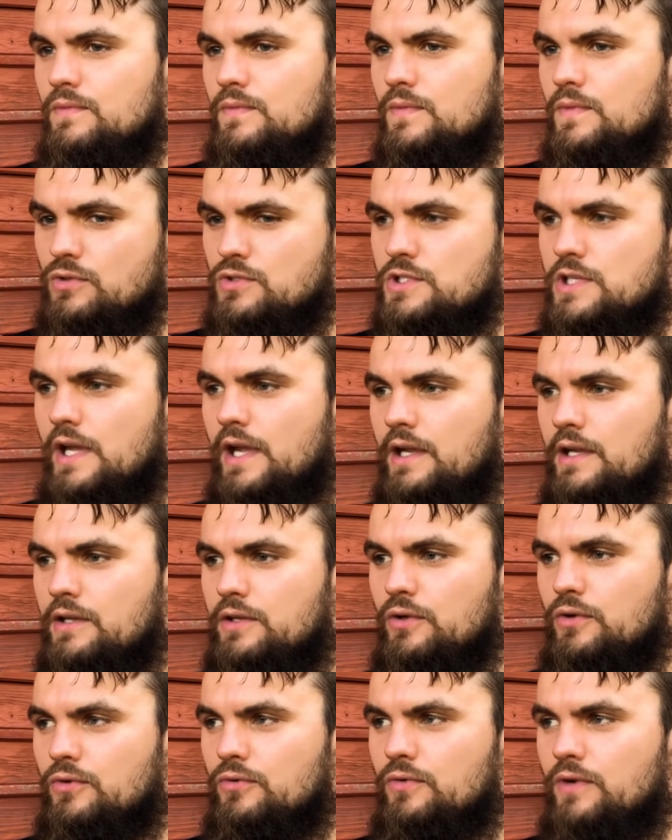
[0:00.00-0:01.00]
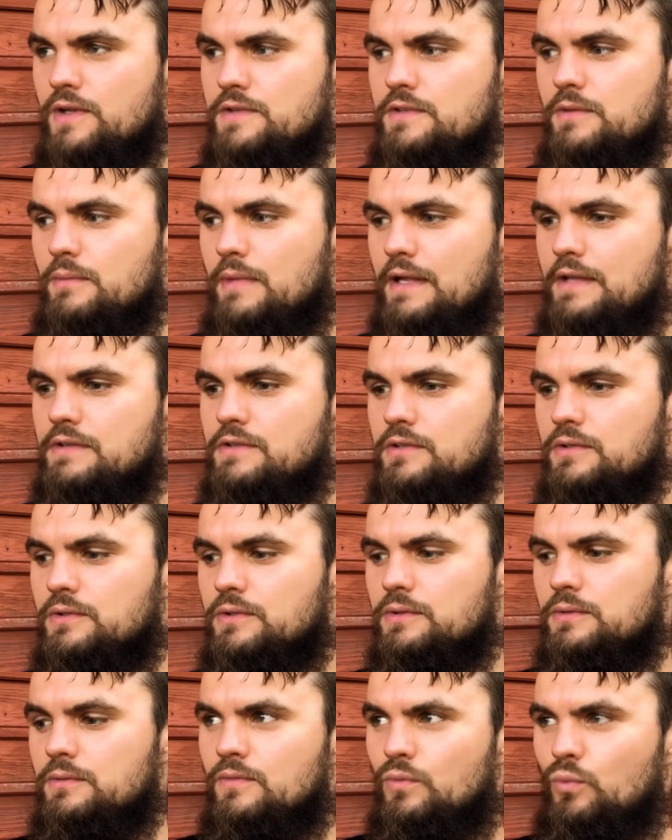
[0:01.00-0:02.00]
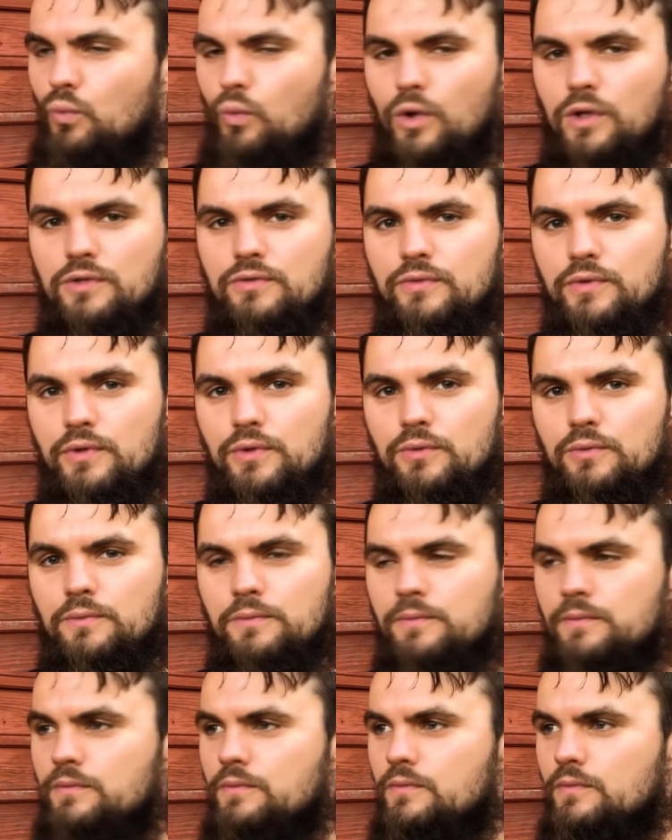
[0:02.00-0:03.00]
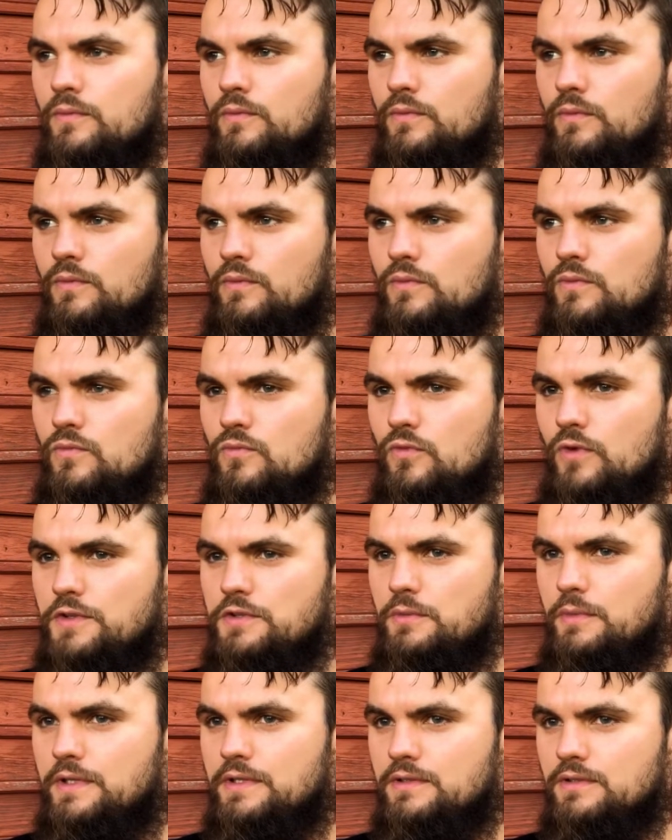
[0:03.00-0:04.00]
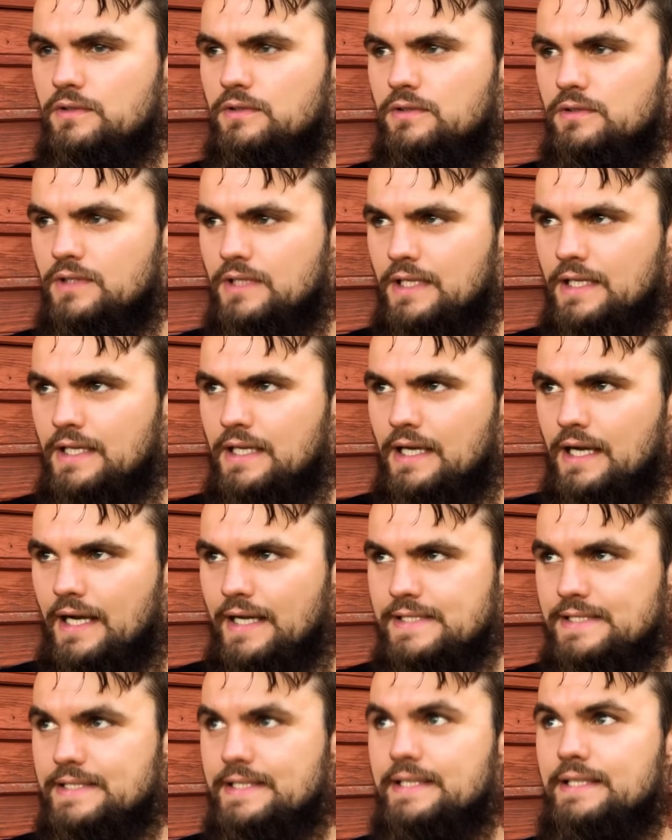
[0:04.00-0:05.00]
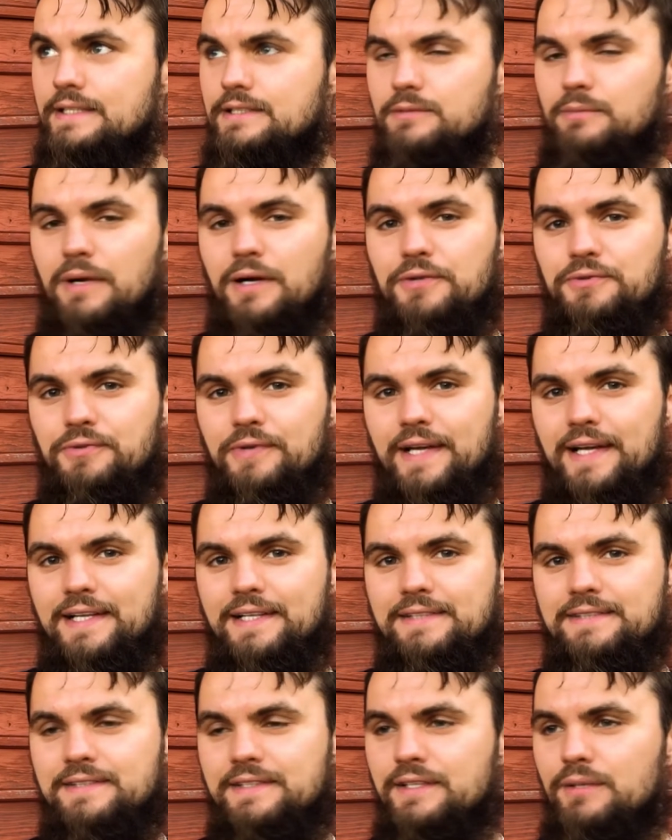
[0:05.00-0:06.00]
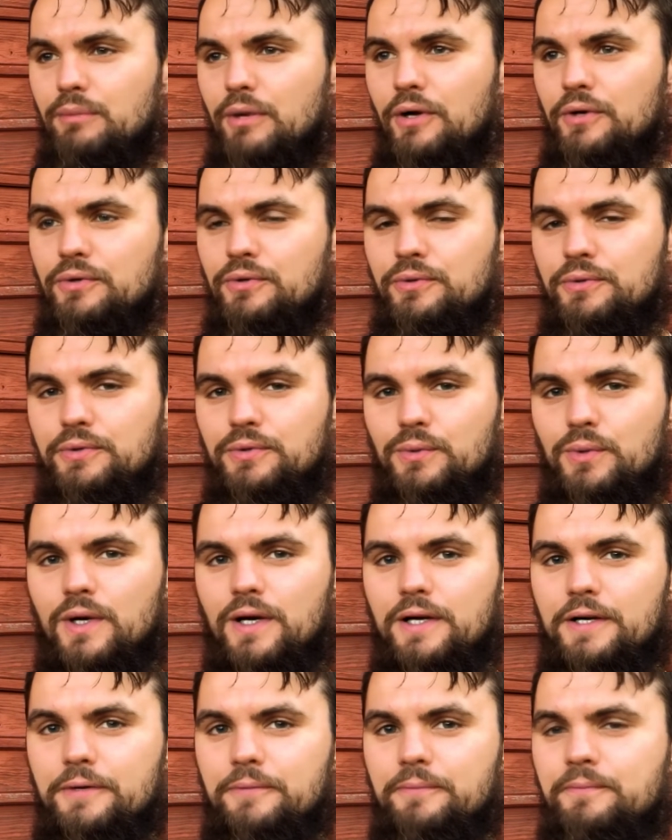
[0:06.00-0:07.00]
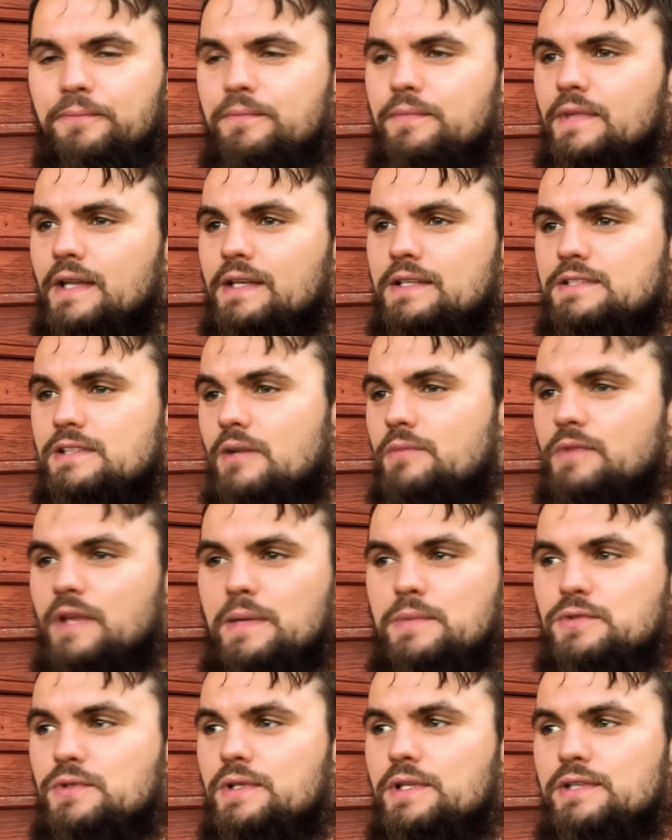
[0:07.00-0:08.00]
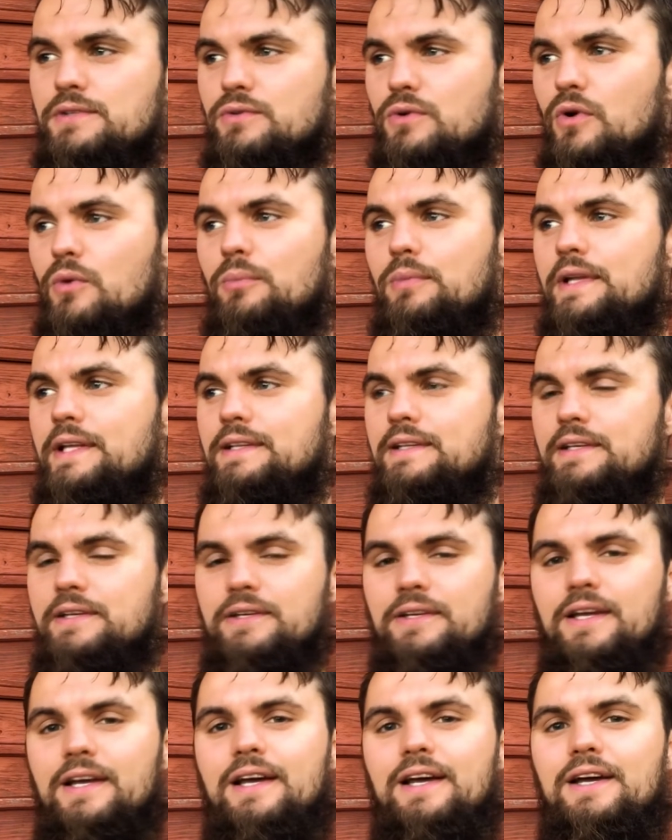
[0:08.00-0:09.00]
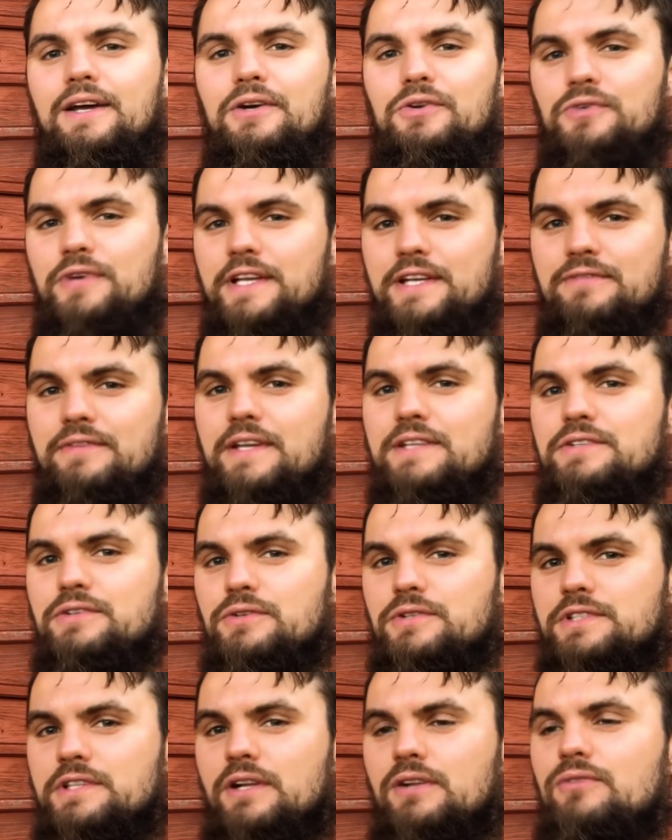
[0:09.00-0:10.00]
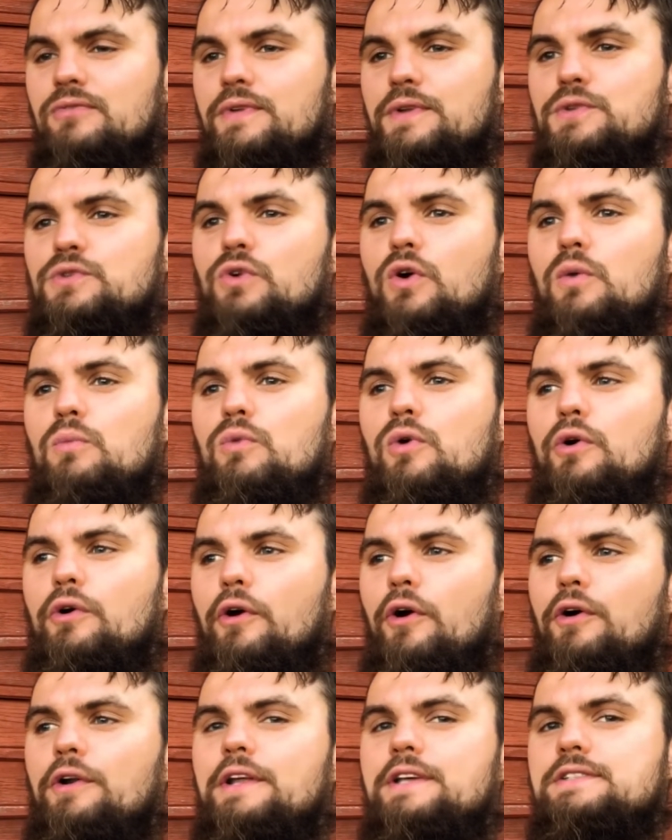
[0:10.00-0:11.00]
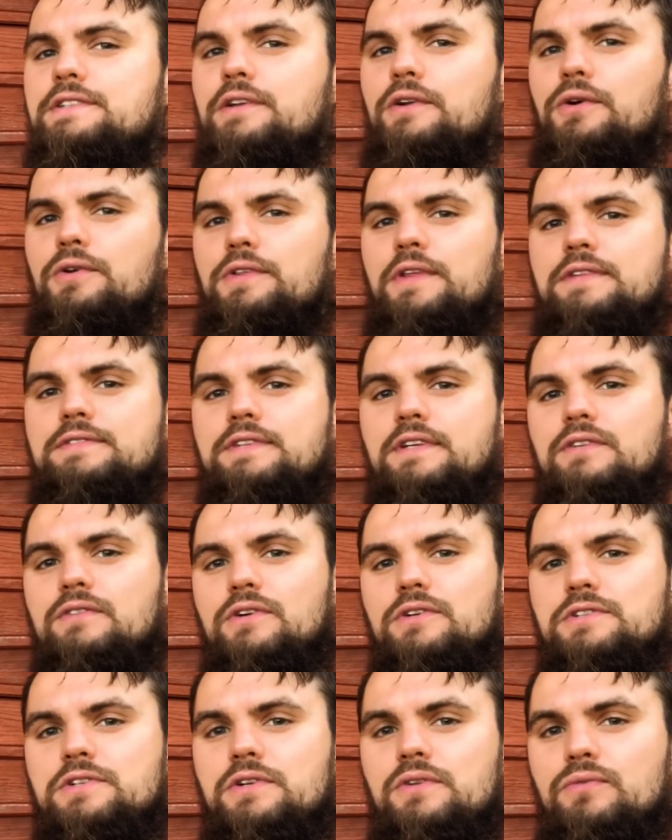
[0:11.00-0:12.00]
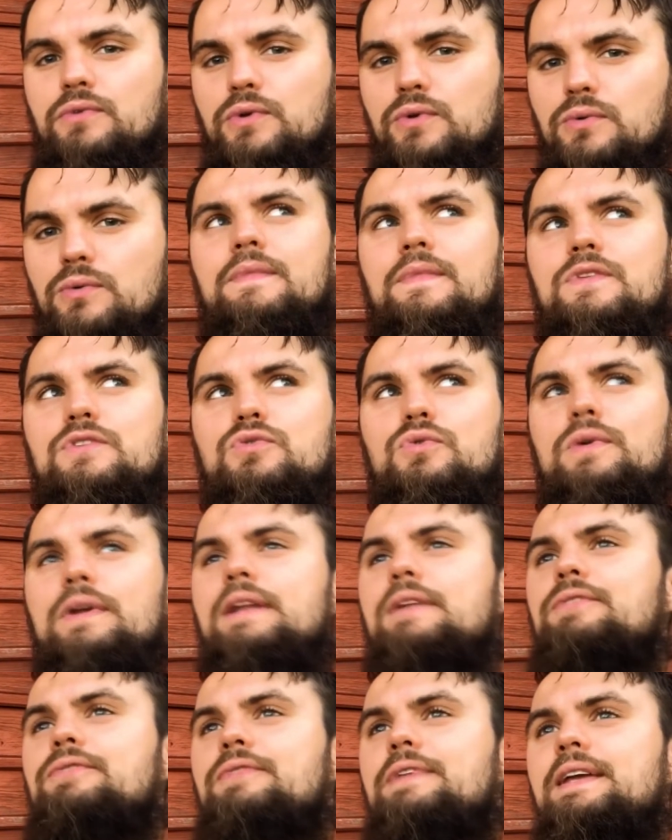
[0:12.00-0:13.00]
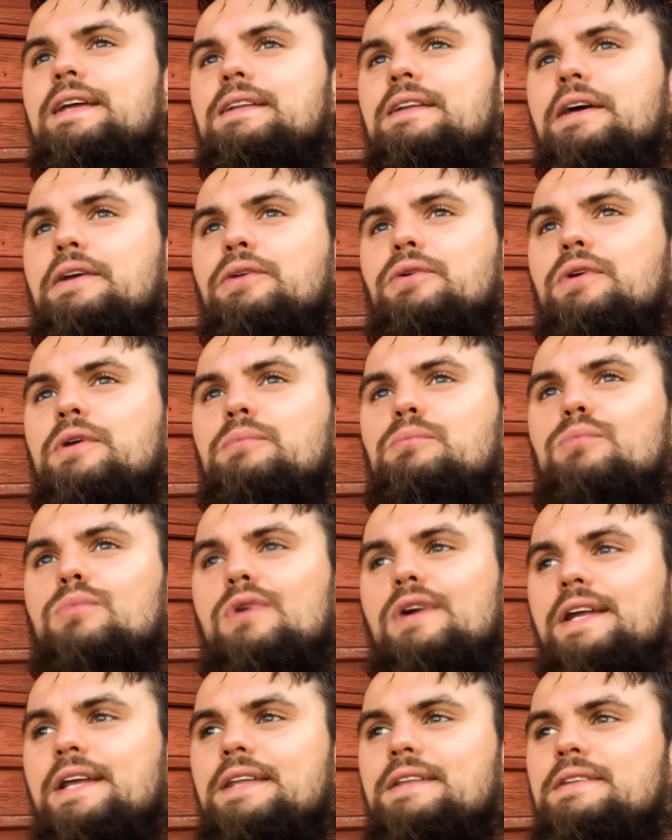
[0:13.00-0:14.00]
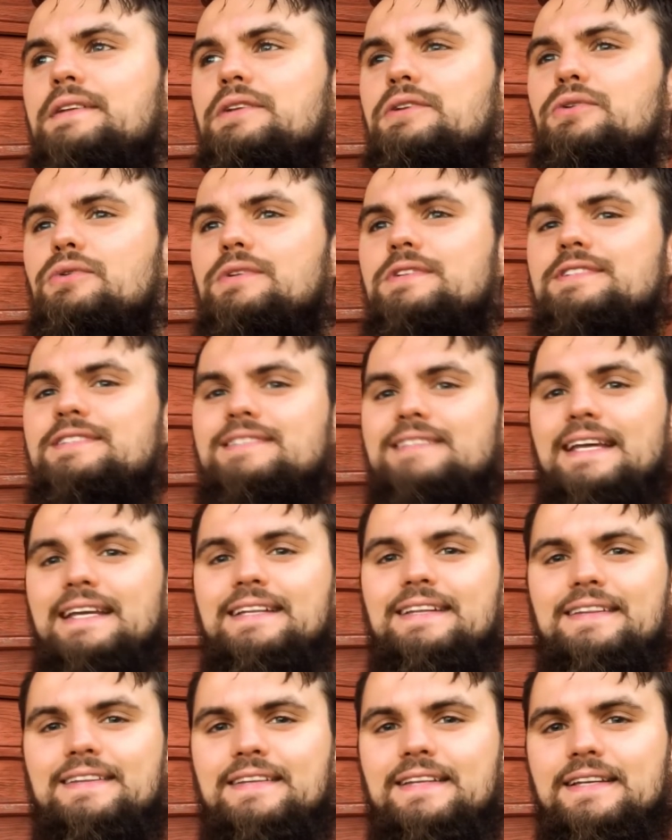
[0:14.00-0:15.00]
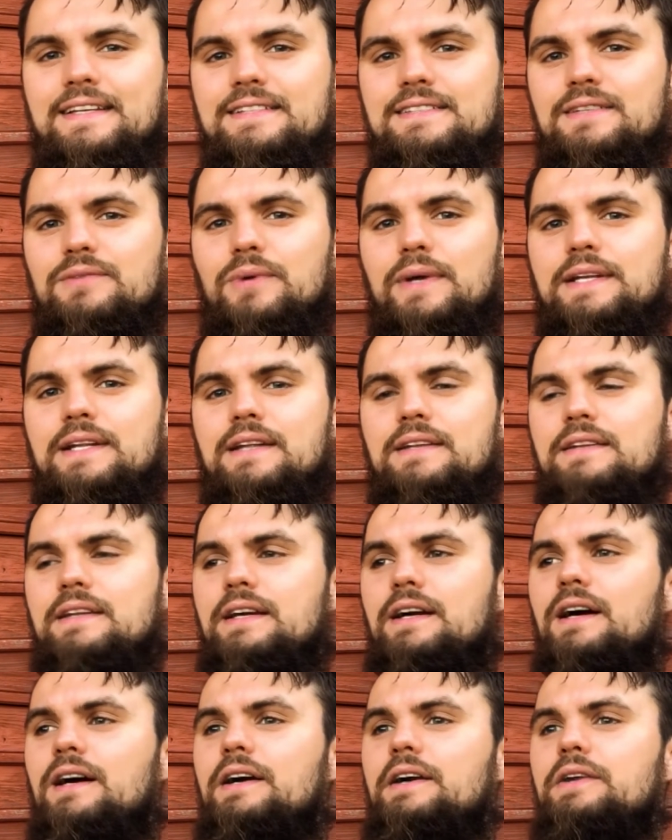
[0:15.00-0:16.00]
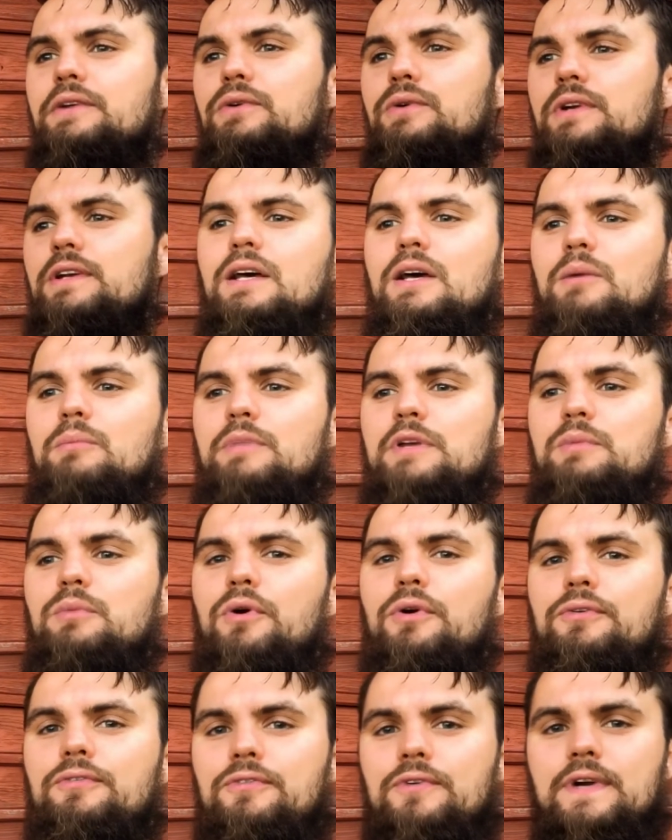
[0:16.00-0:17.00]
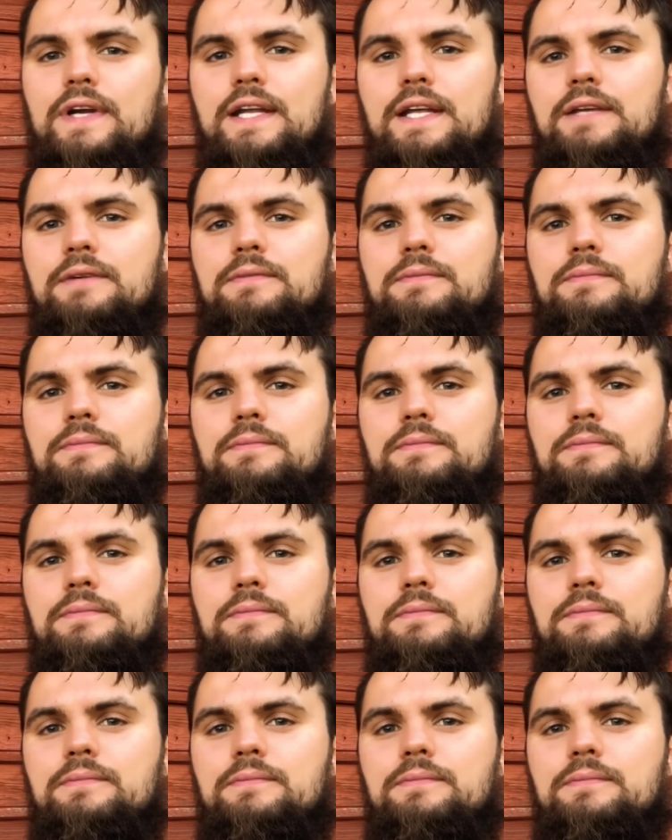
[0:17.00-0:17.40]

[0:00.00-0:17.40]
Check your fundamental worldview, fundamental ideas about reality, about who you are. Sometimes you need to completely reinvent yourself into a more honest and authentic version of you. To really feel like you can breathe and you can say the things the way that they are, you can be more free,